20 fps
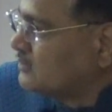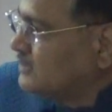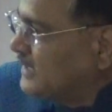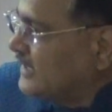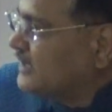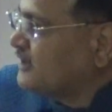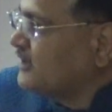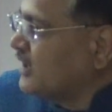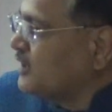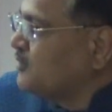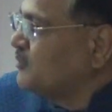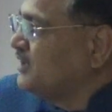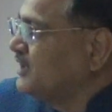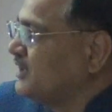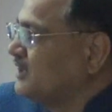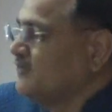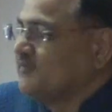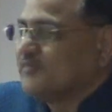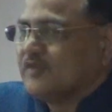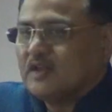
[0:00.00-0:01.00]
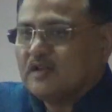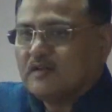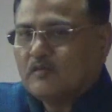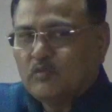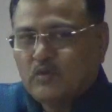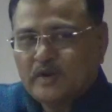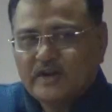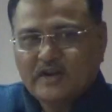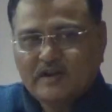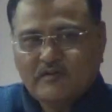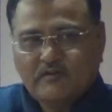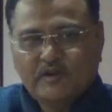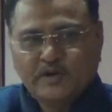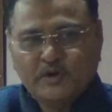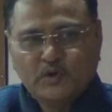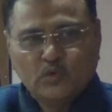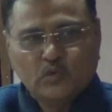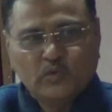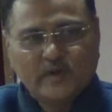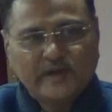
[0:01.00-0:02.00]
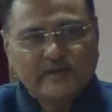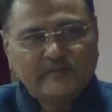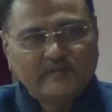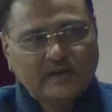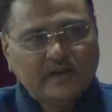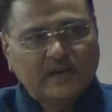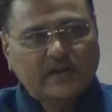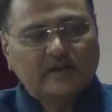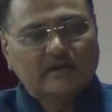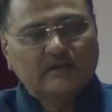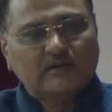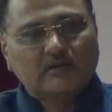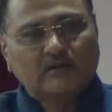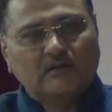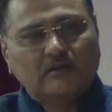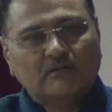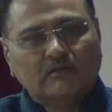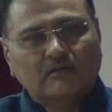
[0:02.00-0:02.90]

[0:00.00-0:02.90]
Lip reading: That can be one avenue where we can